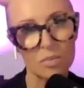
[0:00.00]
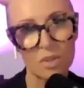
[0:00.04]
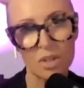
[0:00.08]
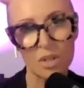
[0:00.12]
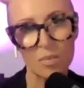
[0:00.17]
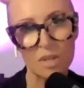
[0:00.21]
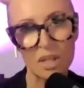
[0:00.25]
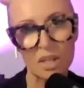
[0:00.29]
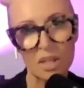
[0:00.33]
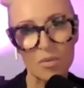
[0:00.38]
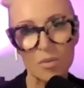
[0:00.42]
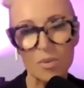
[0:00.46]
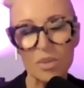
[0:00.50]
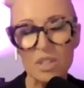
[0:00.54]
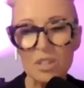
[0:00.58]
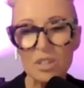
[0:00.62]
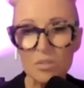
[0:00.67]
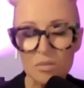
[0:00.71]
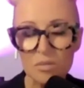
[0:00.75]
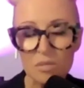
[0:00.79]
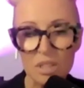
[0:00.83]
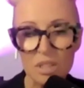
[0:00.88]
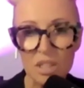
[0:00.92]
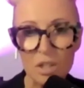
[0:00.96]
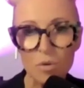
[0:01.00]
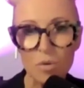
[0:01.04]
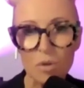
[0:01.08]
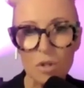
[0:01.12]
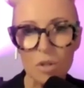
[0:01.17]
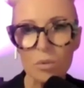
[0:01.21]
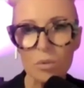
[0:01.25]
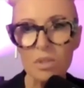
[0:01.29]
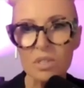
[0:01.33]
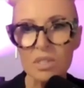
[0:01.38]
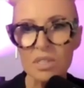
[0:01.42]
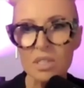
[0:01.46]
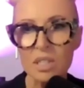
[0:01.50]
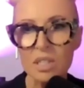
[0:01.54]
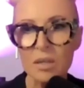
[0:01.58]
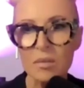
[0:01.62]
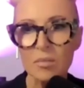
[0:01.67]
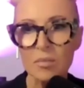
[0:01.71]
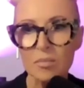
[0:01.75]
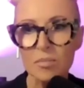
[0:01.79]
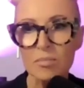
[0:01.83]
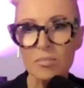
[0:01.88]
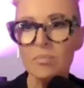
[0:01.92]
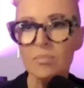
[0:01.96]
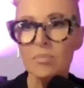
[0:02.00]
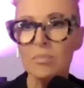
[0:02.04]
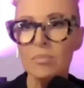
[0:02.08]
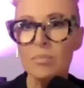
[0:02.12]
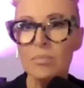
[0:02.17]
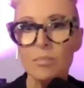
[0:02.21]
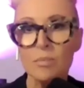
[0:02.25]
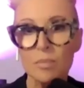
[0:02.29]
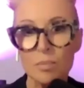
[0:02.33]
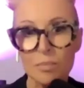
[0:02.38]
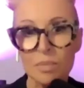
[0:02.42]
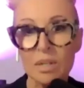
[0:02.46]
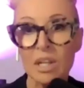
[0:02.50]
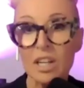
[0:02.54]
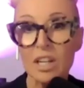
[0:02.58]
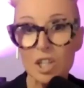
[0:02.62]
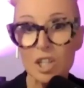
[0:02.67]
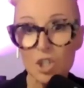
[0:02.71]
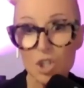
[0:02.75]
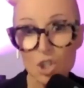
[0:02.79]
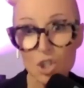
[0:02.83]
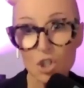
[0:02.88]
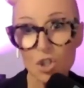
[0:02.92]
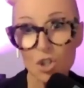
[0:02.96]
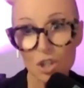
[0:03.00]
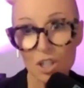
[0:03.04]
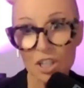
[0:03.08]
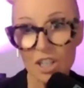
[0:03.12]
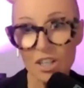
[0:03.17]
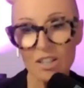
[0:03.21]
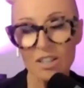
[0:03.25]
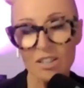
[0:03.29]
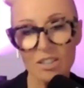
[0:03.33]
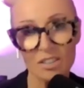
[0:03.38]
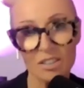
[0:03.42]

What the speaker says: I mean, well, incredible. Isn't that bloody shocking?